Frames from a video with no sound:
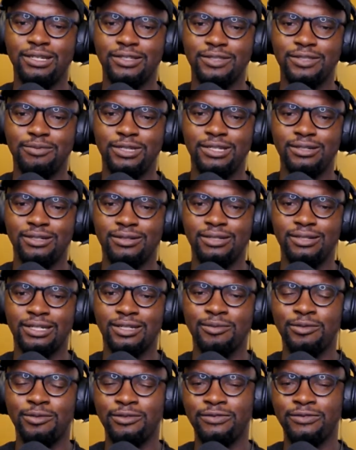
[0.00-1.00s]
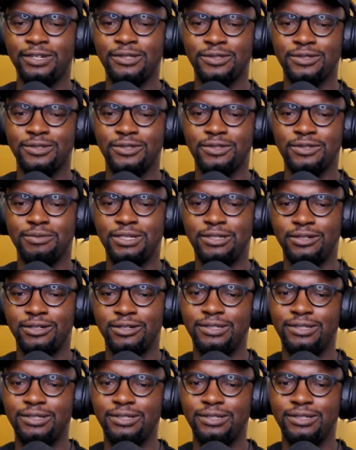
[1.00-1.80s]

a speaker, like a professional speaker.